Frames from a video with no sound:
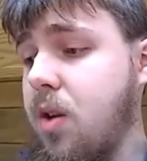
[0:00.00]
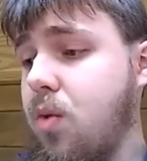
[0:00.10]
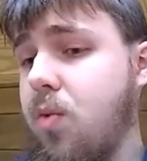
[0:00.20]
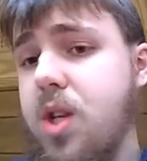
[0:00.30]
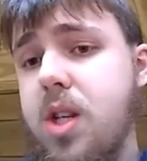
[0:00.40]

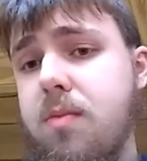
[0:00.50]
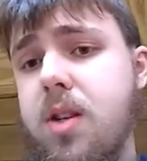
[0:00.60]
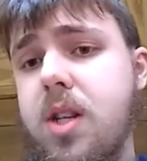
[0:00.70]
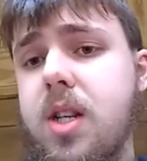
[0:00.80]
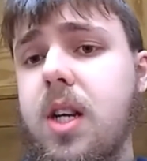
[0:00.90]
when
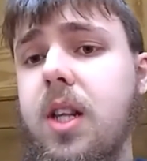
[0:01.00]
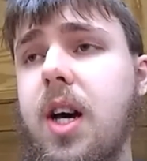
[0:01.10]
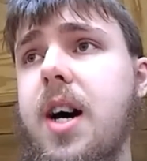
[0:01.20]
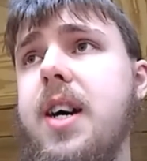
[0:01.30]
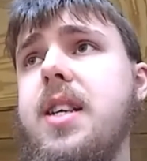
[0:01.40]
someone
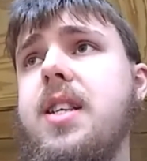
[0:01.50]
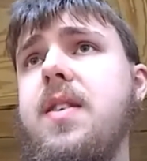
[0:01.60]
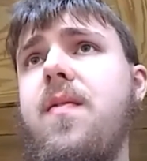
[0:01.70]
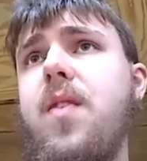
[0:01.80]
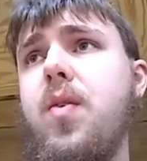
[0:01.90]
lies,
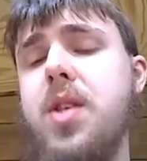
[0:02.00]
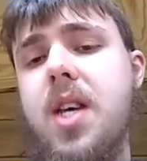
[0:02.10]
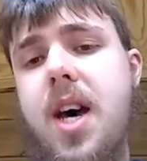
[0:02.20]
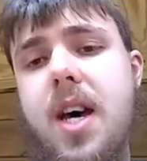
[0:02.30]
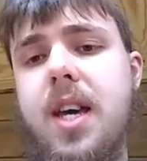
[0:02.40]
it feels
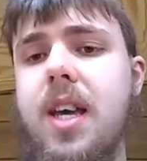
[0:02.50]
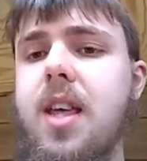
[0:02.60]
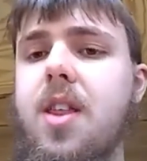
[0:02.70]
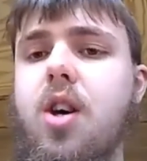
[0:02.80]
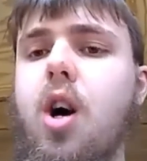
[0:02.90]
like
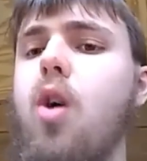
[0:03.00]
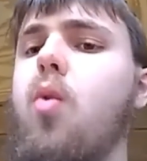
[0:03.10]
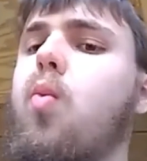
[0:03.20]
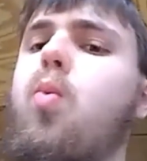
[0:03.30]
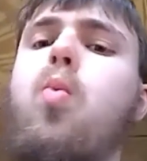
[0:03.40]
the
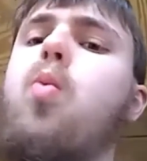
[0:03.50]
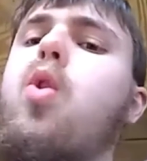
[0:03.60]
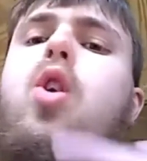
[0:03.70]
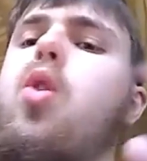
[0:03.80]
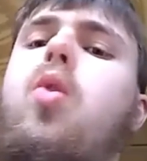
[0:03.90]
whole
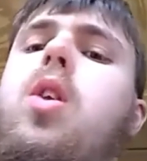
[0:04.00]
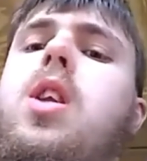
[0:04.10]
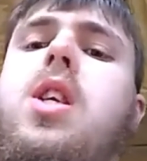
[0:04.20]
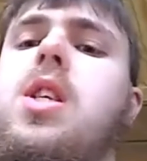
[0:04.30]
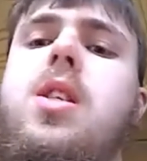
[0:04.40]

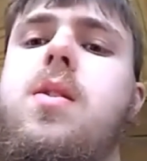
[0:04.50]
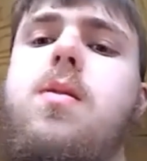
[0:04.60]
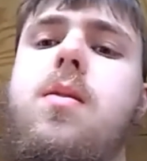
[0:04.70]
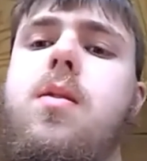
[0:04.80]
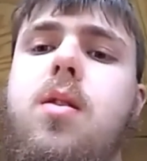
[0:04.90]
world is
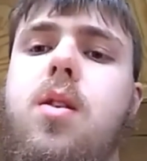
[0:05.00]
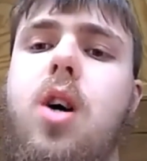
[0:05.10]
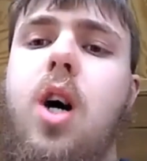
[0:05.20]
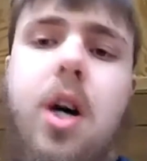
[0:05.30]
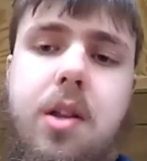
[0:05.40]

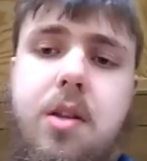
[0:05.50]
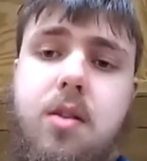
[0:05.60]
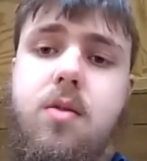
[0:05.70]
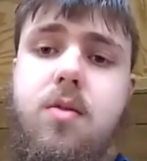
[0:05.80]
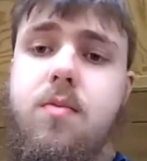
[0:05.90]
on
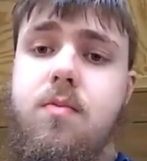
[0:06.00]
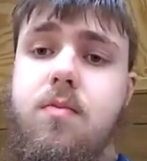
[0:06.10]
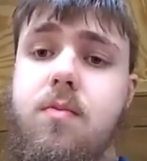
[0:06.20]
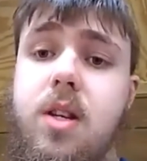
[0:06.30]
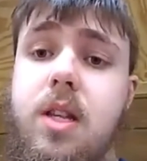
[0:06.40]

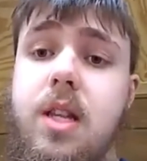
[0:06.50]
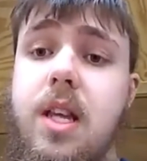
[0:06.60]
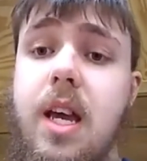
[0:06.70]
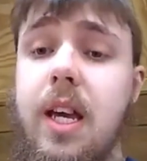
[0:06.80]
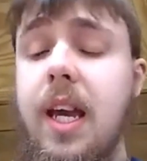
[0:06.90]
them, and
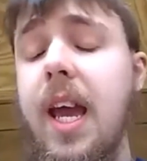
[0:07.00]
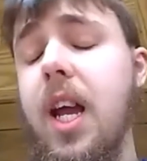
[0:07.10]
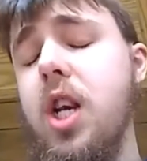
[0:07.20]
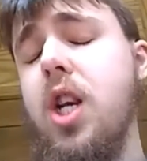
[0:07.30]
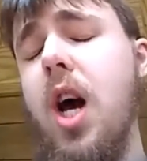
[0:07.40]
they
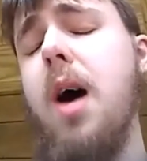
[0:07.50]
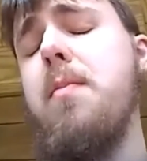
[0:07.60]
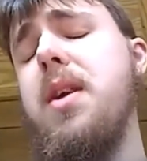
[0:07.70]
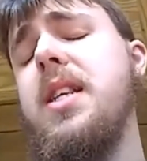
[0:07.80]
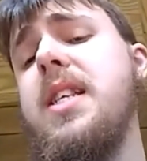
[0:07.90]

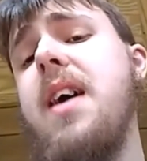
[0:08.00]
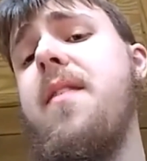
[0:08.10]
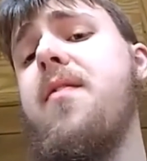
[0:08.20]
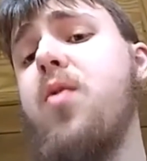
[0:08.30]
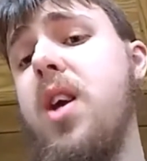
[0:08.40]
cannot be set
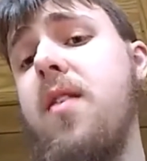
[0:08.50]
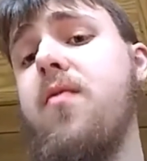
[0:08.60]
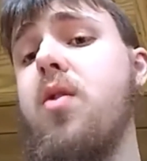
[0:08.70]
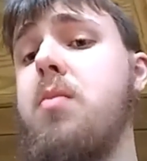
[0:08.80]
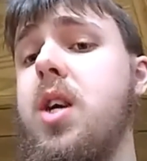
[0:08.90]
free
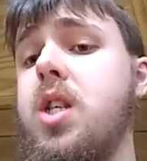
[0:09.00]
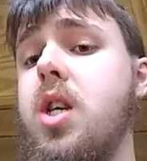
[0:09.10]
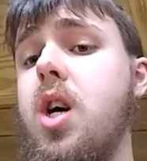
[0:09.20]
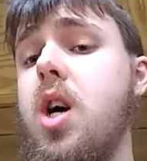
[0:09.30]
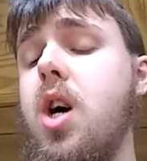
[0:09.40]
from it
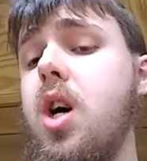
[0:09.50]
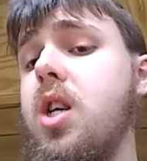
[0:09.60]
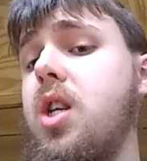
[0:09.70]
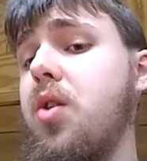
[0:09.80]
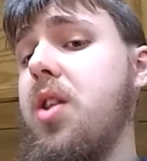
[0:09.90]

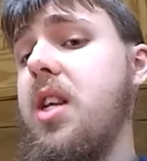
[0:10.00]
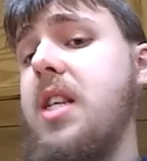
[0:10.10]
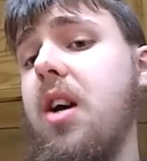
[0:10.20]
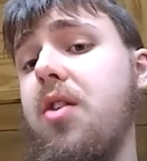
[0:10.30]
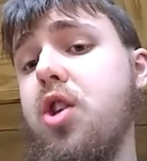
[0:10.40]
until they
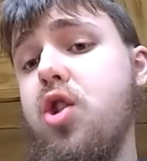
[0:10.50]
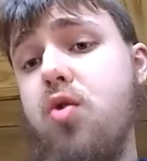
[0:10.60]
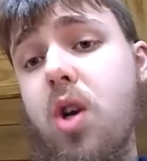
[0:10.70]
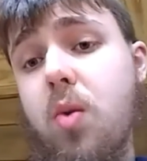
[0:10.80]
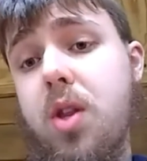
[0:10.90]
tell the
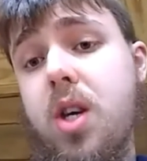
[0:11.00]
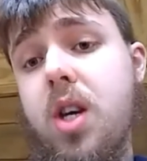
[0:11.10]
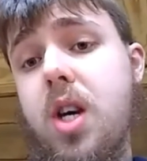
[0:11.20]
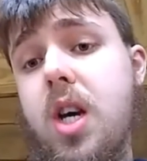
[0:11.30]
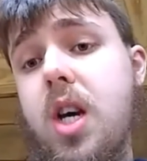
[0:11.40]
truth.
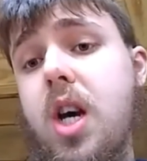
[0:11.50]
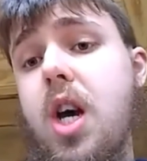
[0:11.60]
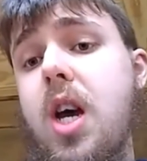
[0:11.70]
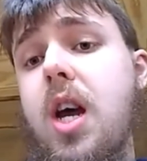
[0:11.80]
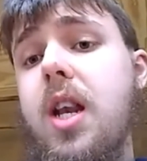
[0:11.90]

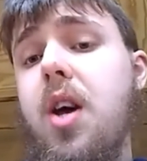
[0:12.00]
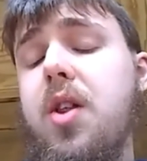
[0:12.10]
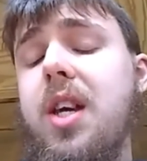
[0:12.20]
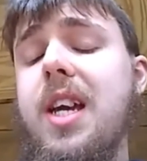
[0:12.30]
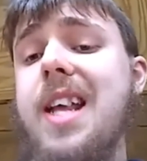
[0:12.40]
Now,
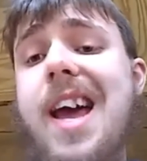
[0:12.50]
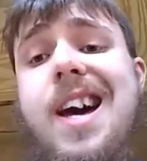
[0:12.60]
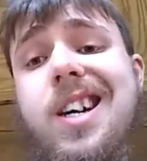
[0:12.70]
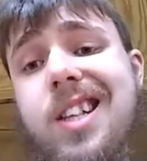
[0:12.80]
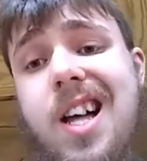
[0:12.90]
they can
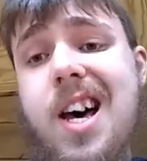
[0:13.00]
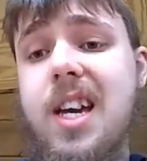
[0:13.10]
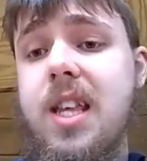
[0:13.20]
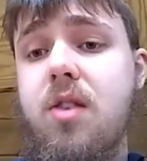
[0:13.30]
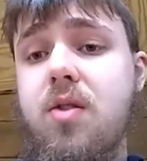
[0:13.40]
act
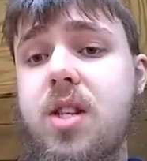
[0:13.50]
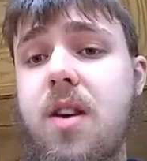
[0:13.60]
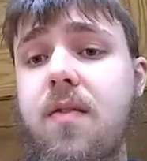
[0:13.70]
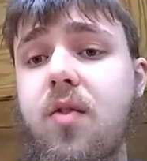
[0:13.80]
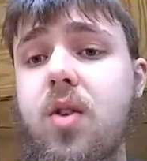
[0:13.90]
like they're
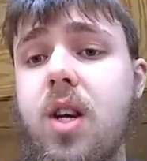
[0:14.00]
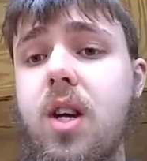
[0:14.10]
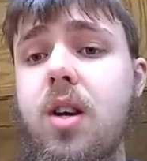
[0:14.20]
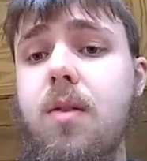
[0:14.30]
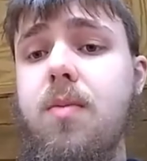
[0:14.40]
set
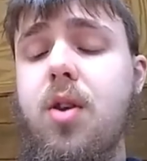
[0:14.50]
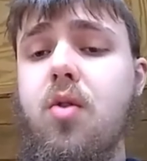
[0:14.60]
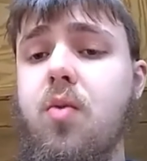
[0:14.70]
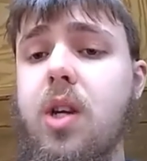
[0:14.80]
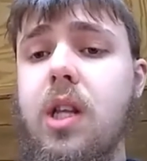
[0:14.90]
free, but they're
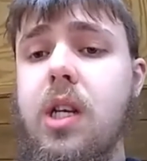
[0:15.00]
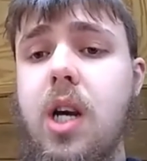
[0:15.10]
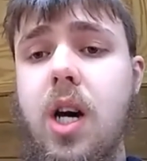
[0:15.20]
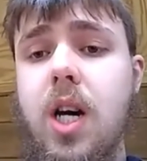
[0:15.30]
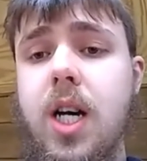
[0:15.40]
really
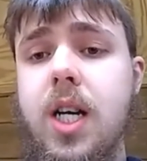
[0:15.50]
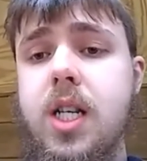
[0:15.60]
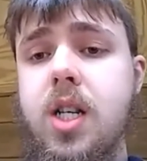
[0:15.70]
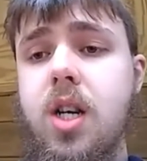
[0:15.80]
not.